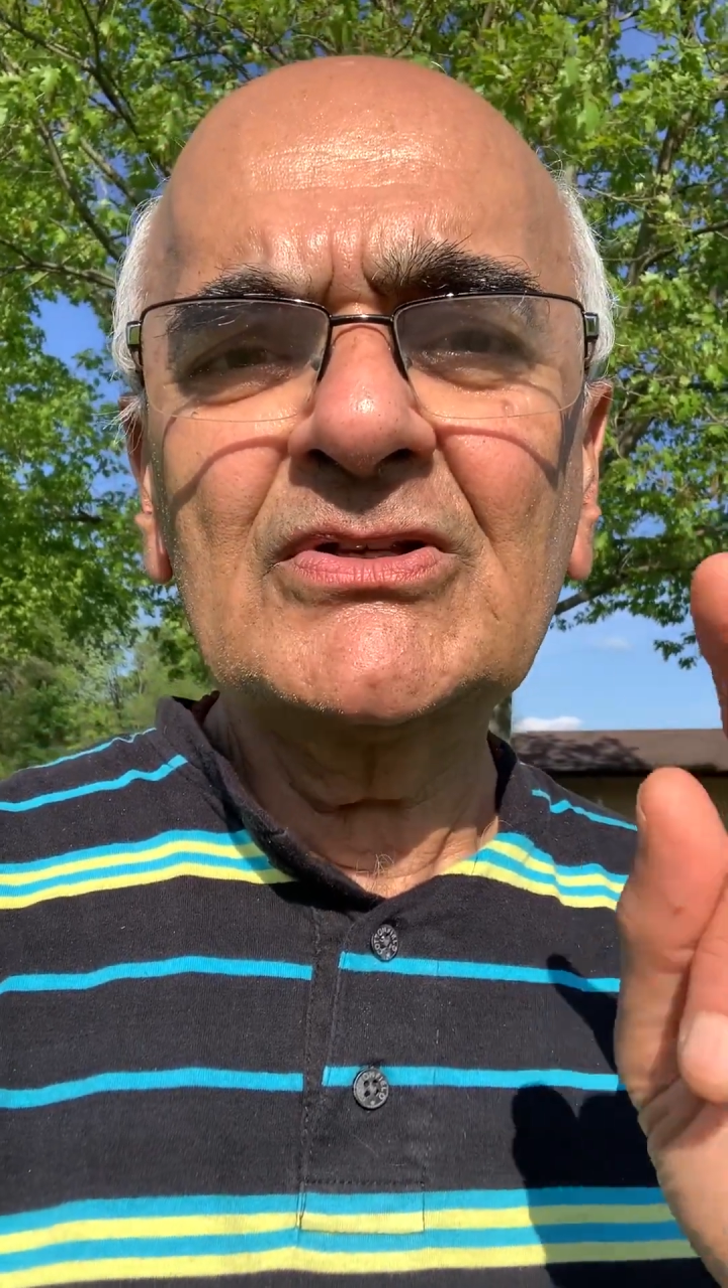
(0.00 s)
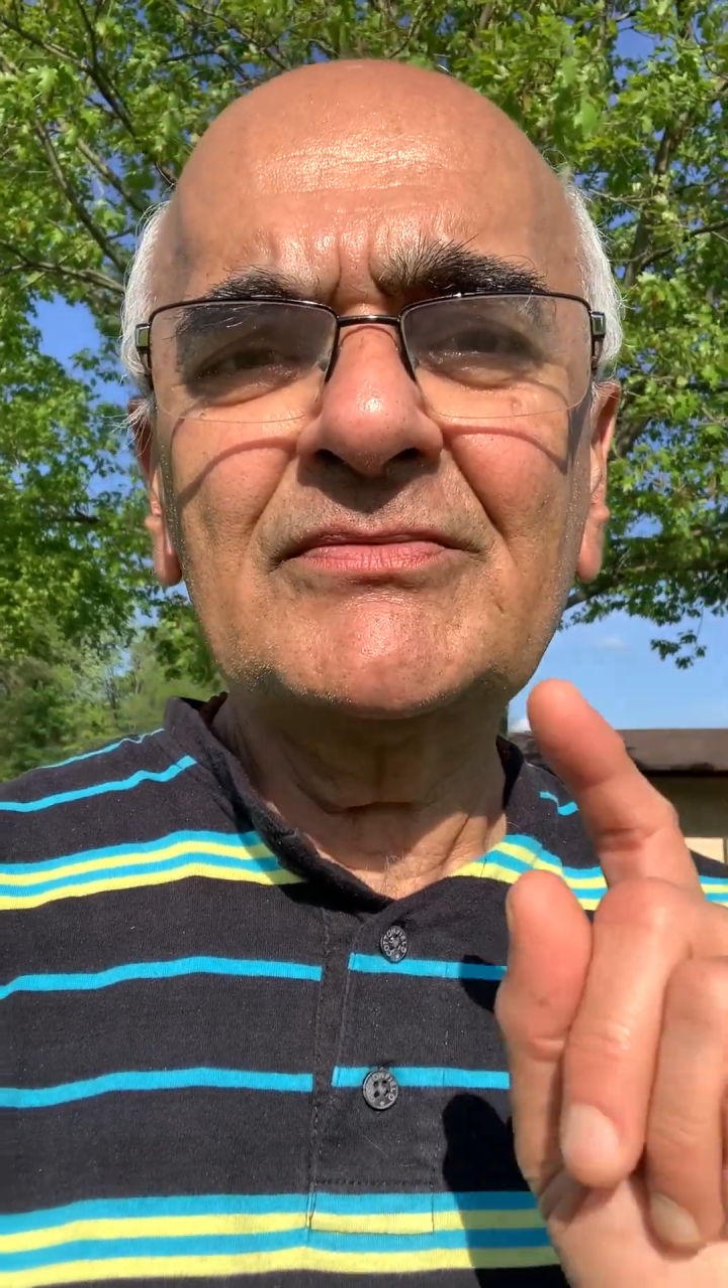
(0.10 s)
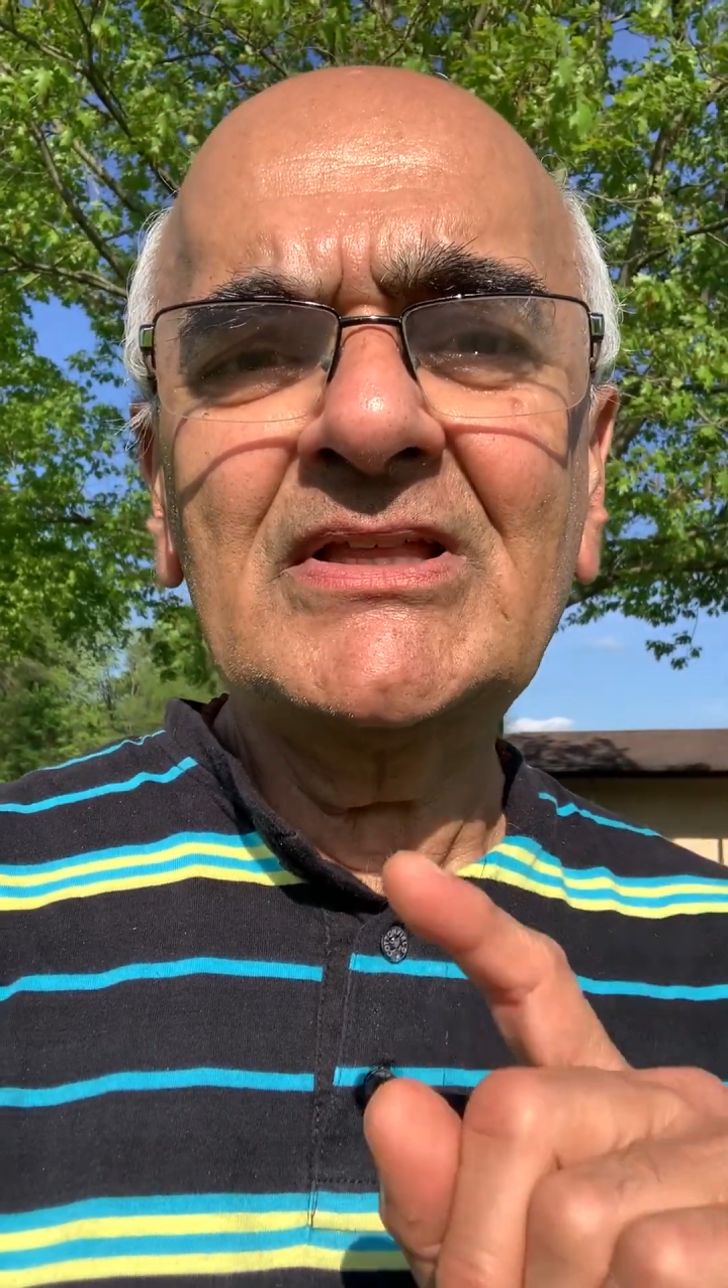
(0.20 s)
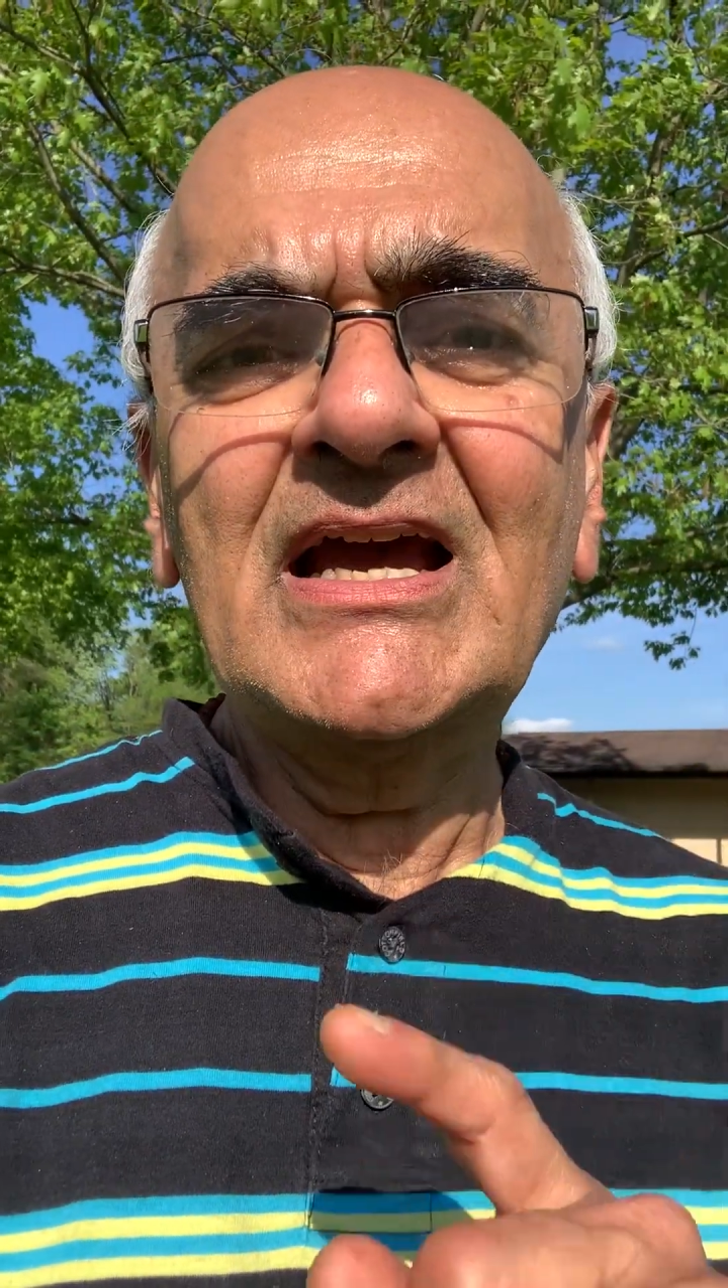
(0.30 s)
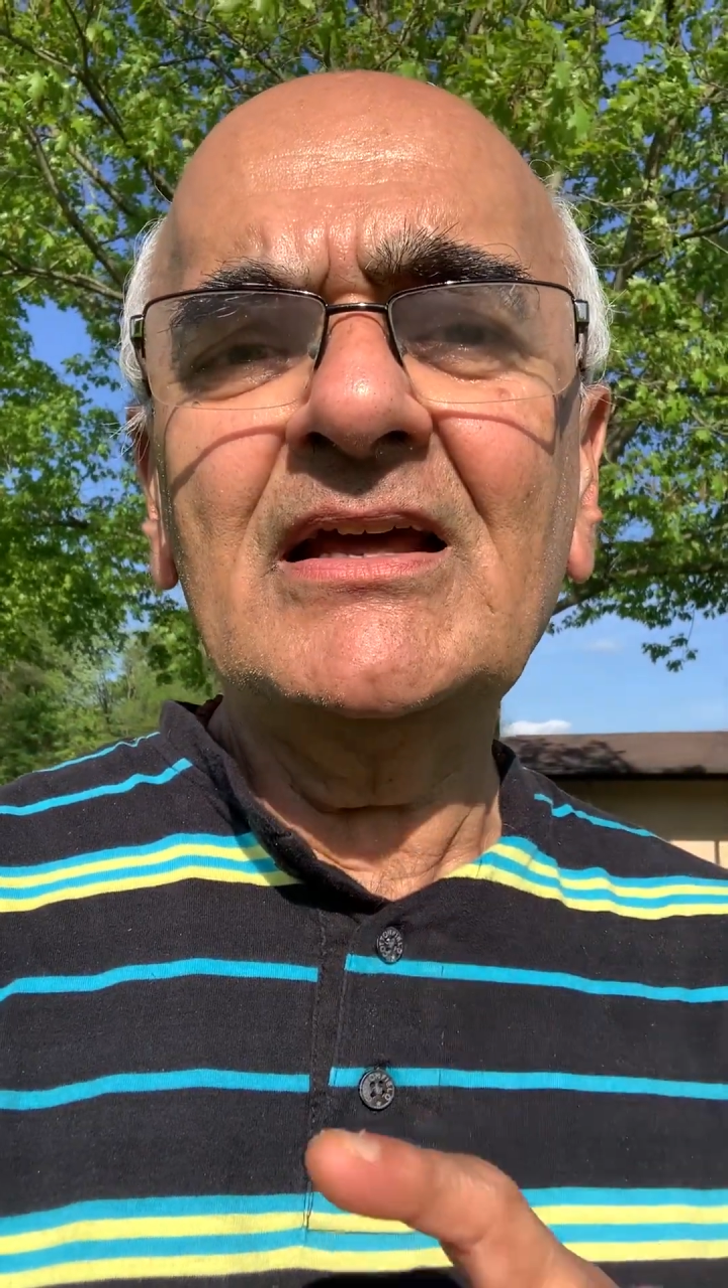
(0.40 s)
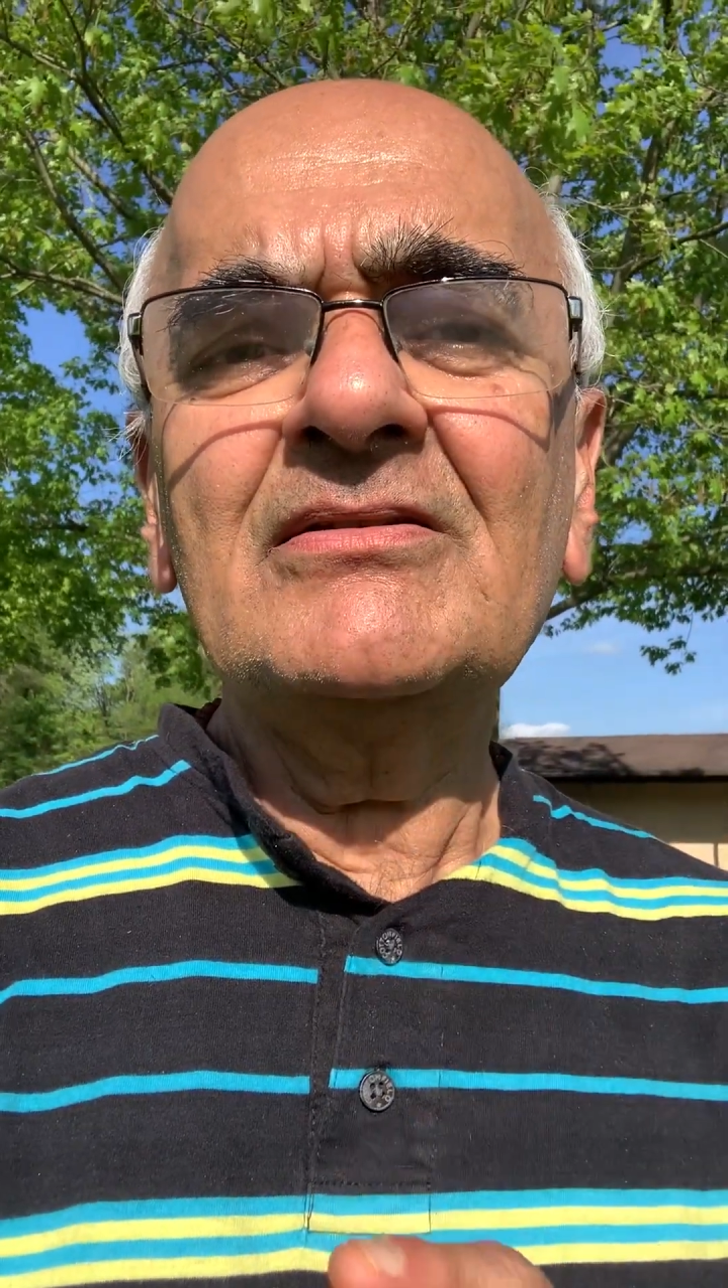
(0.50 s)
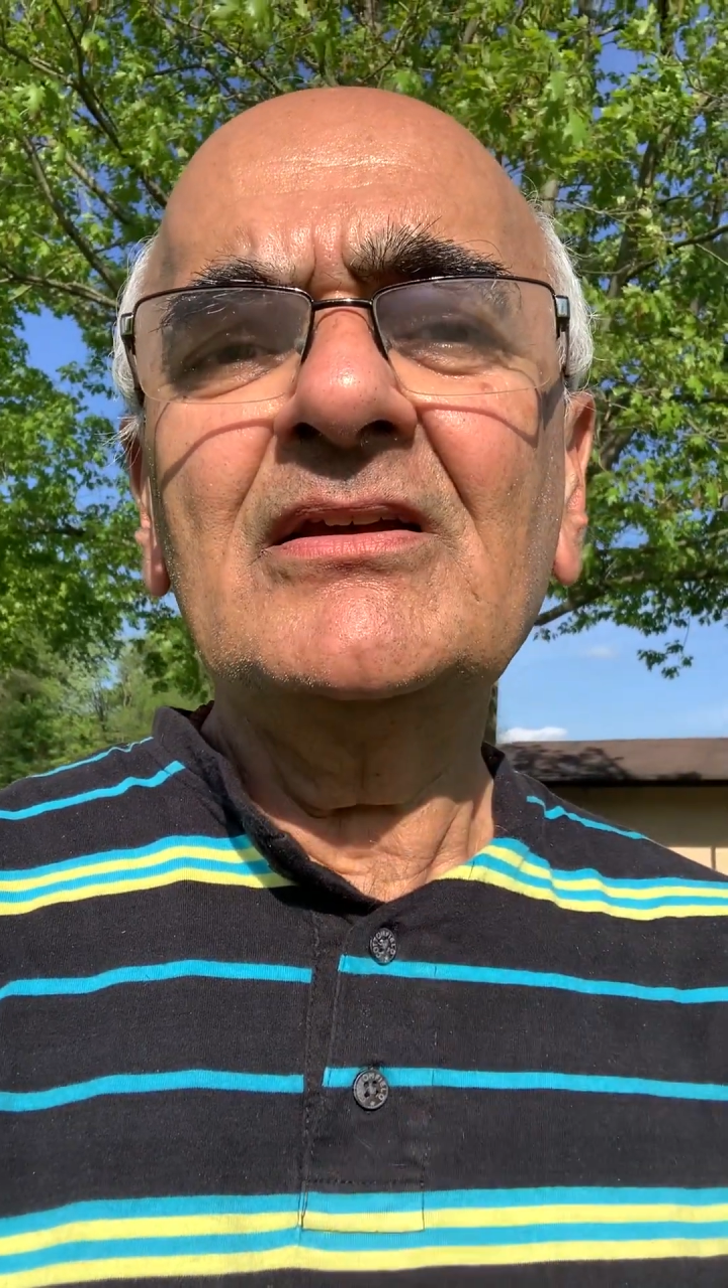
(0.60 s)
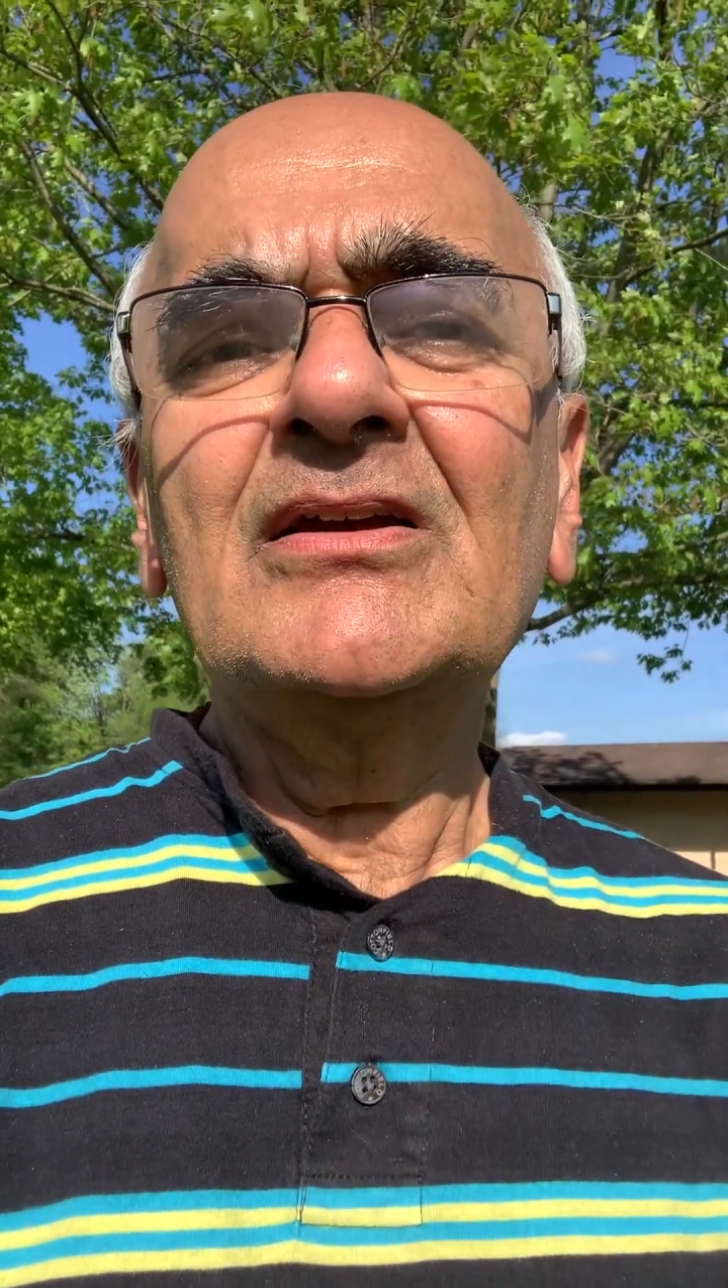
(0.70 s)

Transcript: of that,